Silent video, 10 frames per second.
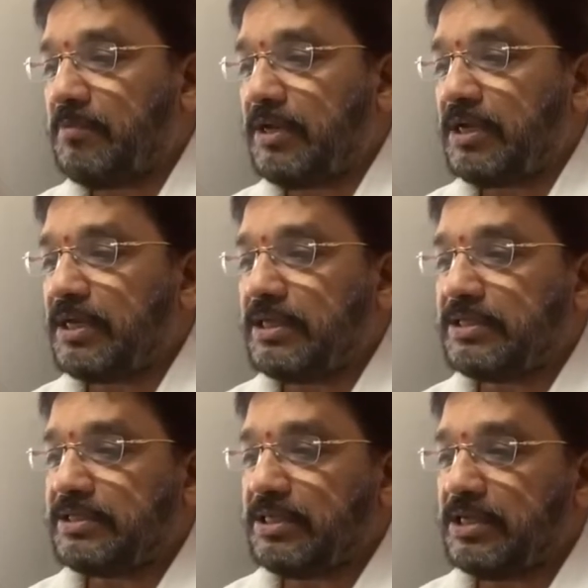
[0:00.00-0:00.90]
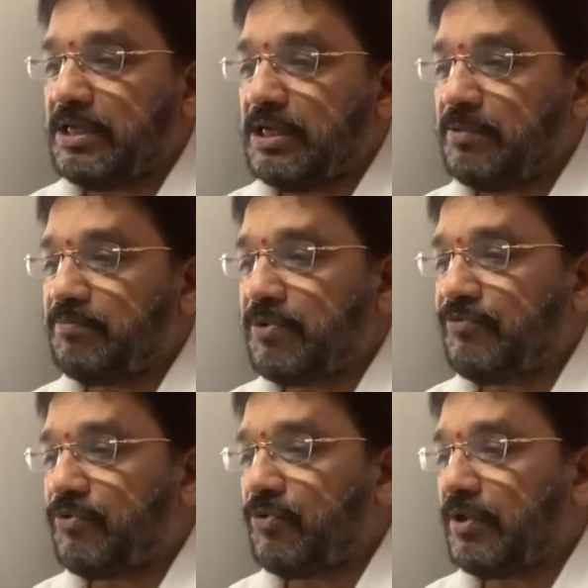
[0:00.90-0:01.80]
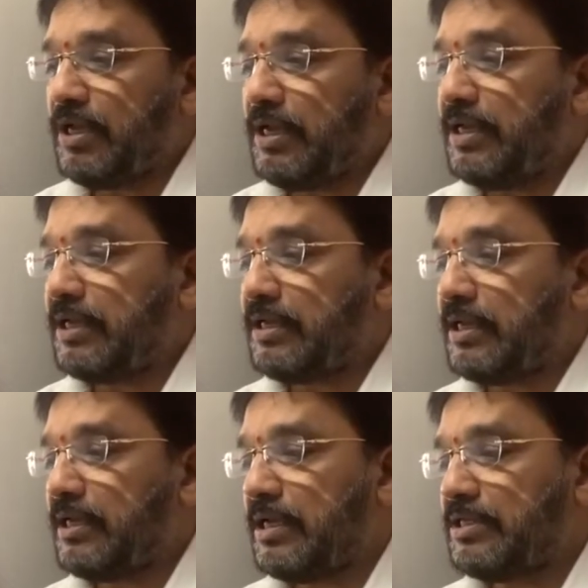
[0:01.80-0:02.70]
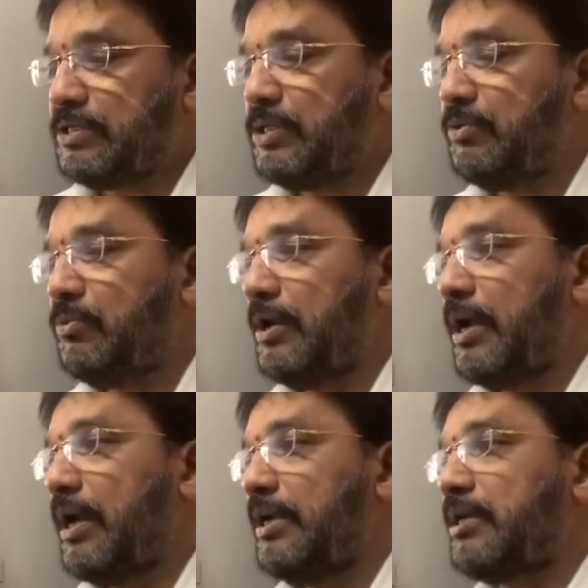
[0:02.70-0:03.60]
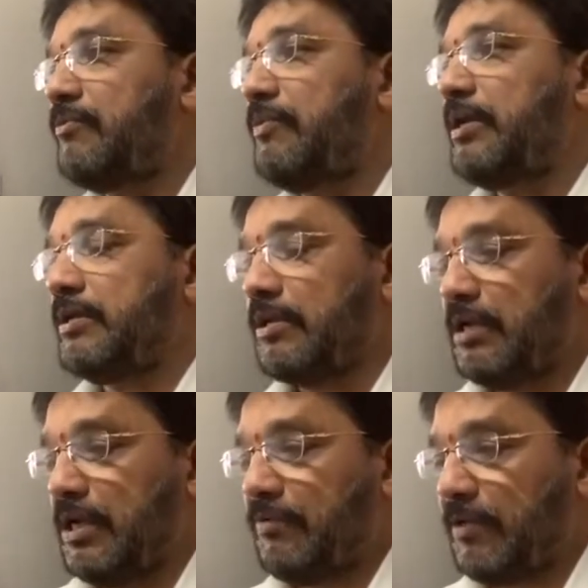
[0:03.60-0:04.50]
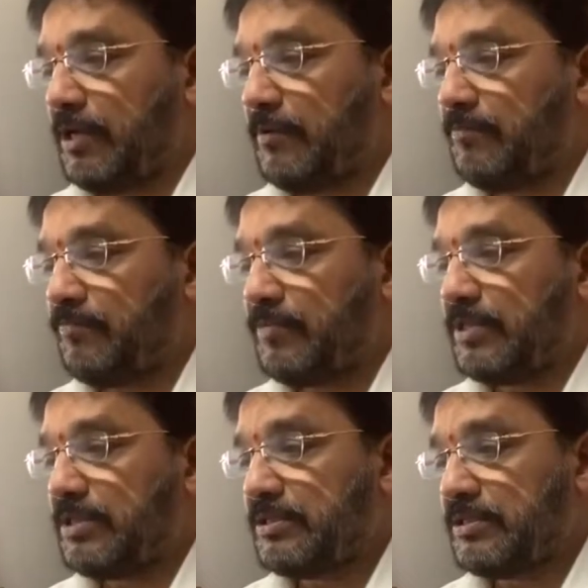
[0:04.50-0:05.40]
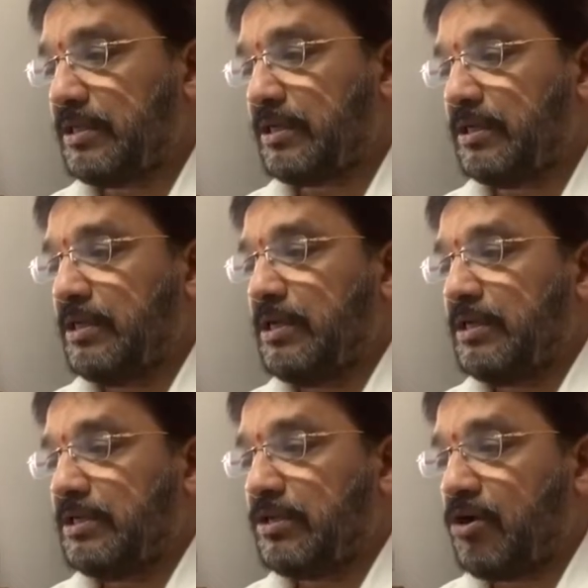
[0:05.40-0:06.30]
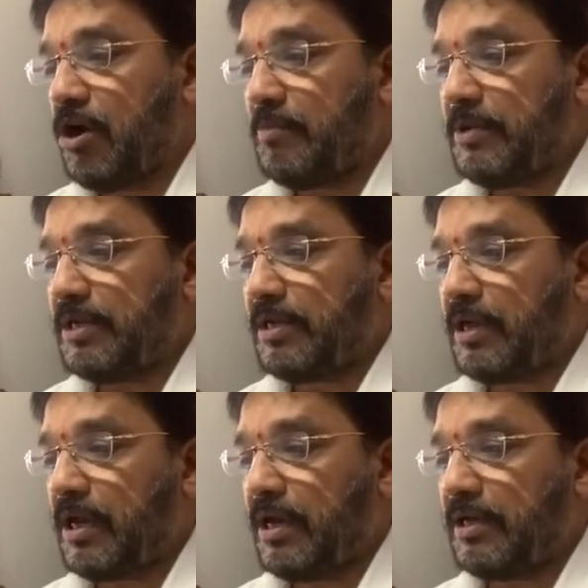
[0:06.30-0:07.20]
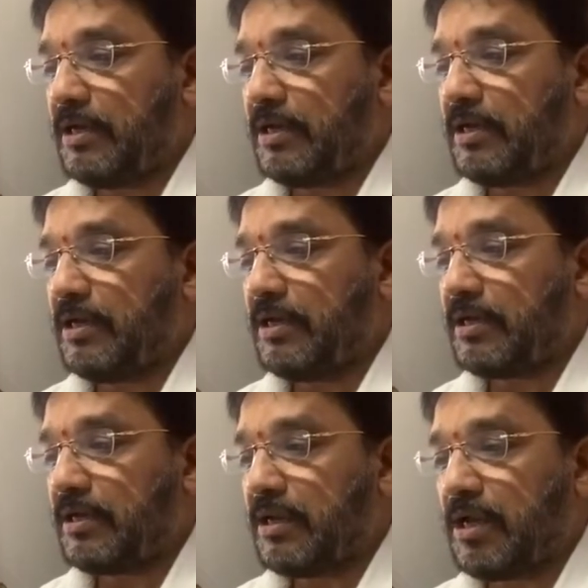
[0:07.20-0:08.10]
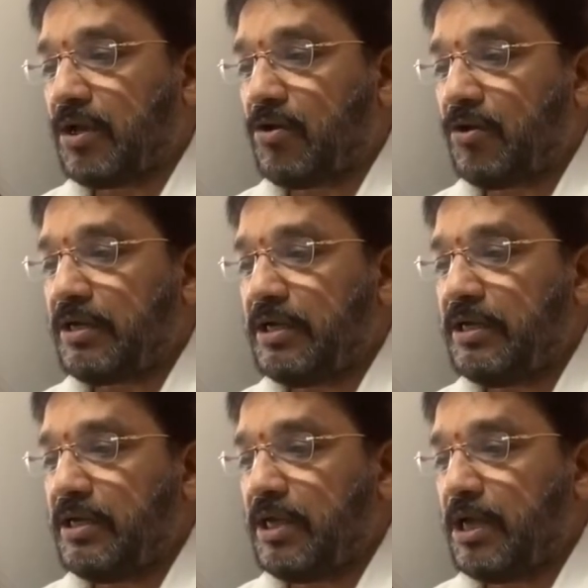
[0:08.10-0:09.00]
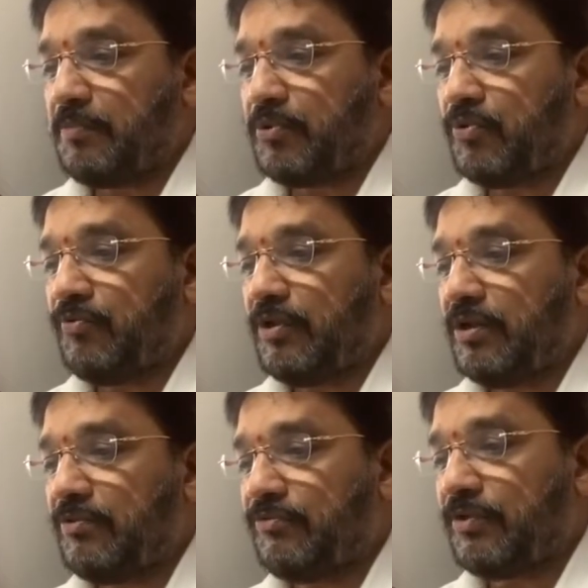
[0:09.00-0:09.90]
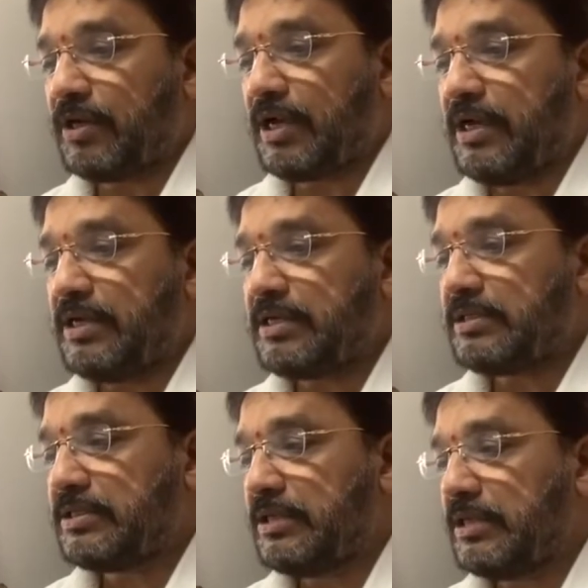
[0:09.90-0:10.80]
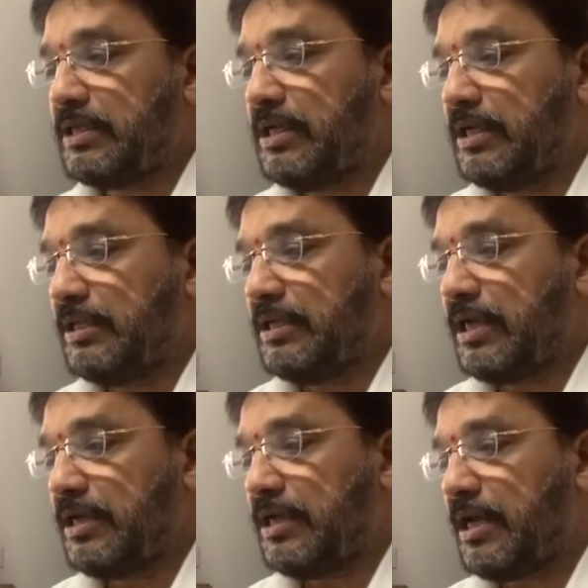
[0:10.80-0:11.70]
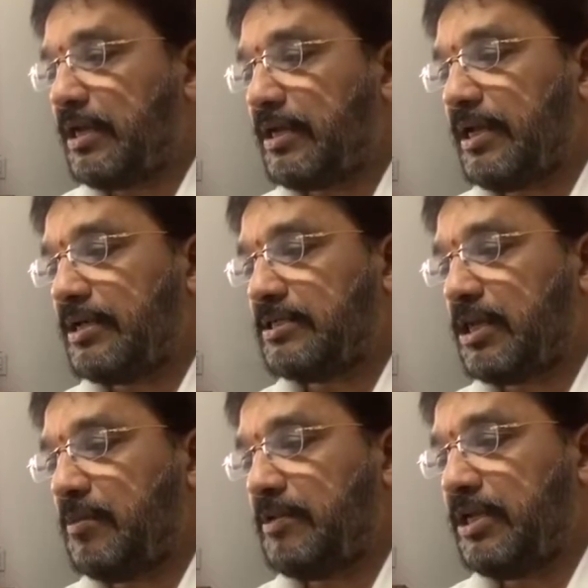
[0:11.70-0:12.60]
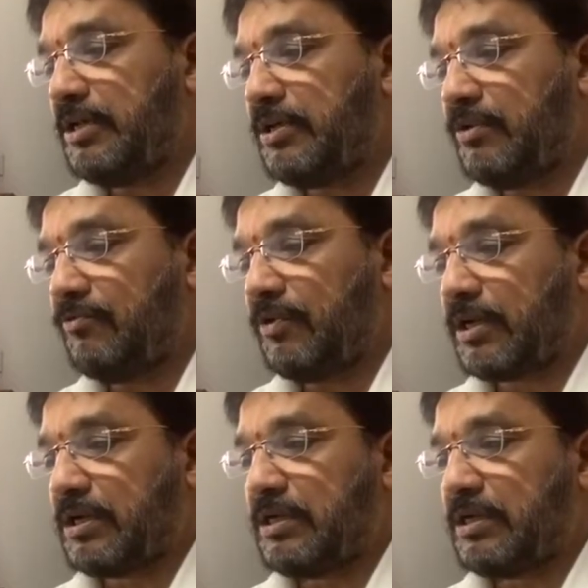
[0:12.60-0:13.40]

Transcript: and energy before it can achieve adequate level. Sir, the government had earlier accorded approval for entrusting the entire examination work